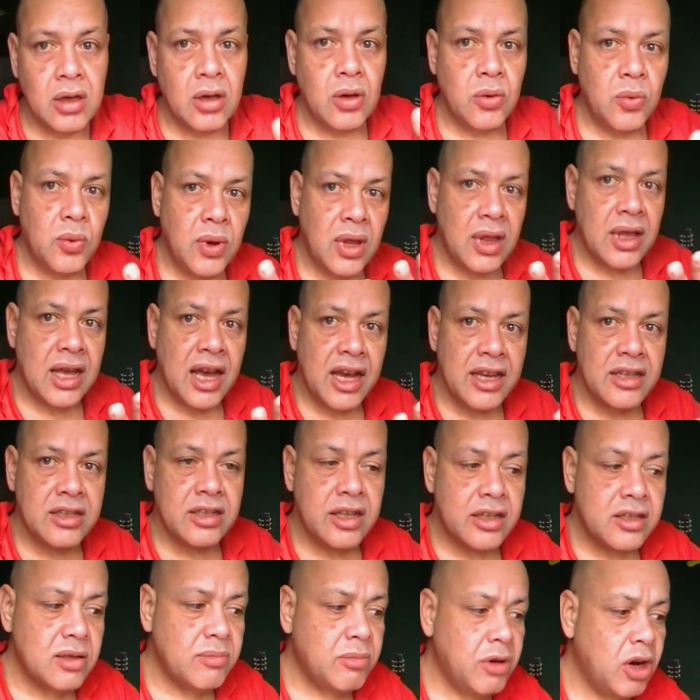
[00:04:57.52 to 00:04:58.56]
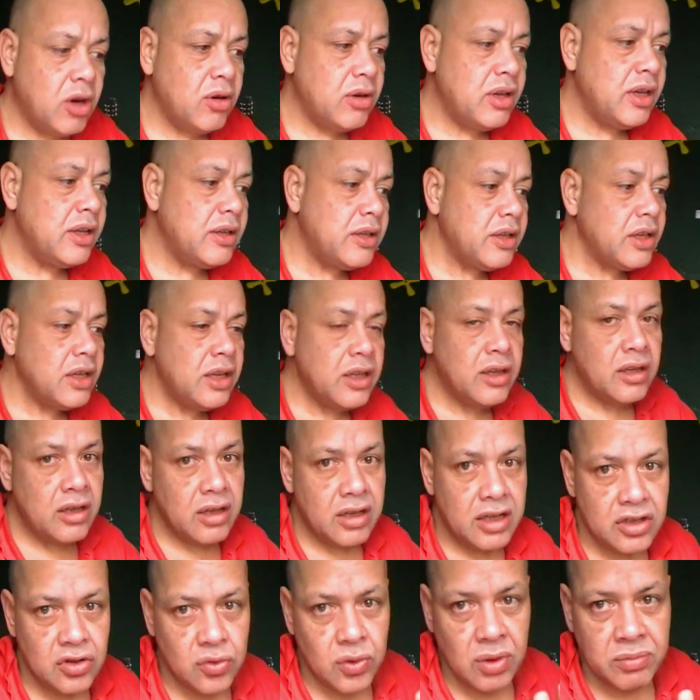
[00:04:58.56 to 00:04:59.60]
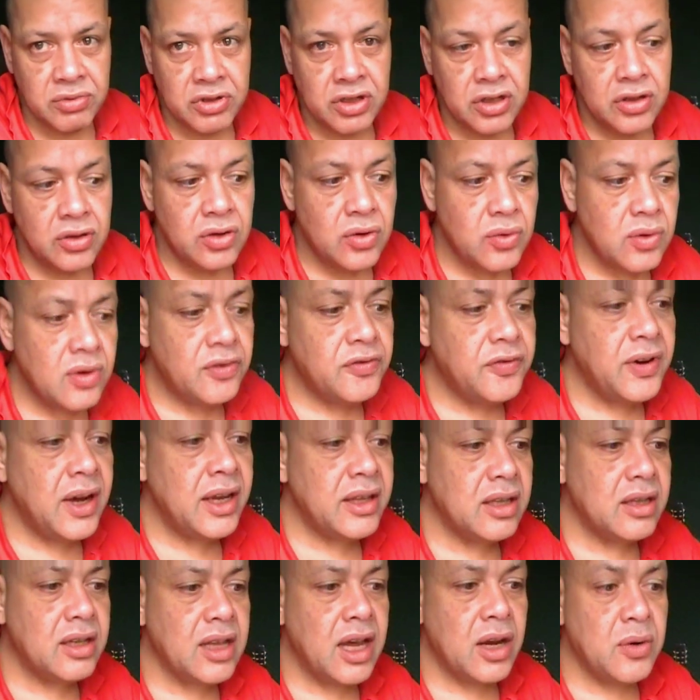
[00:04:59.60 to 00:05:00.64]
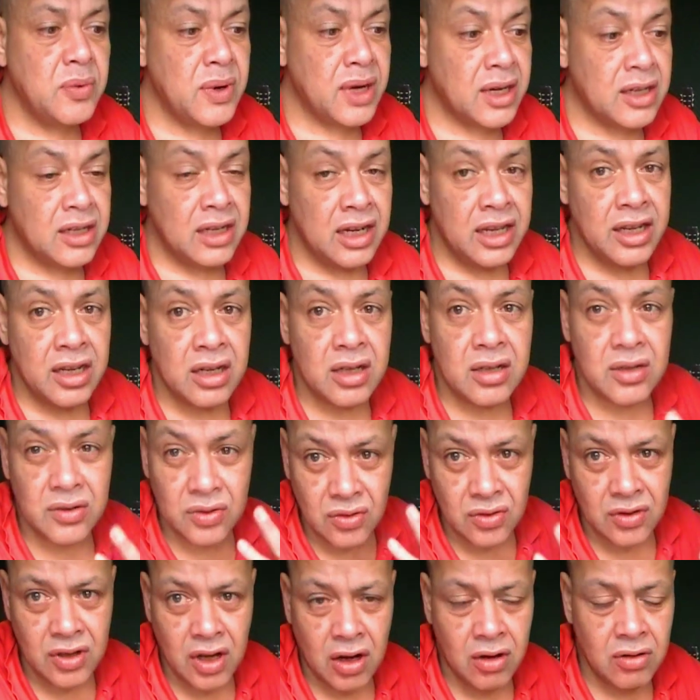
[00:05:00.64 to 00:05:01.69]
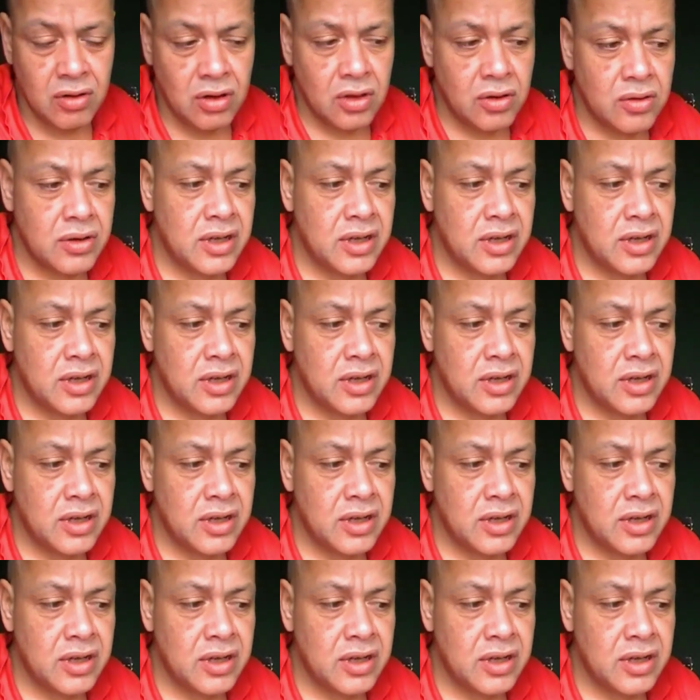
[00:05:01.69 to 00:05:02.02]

well guys that's about it in the description you will find a direct link to download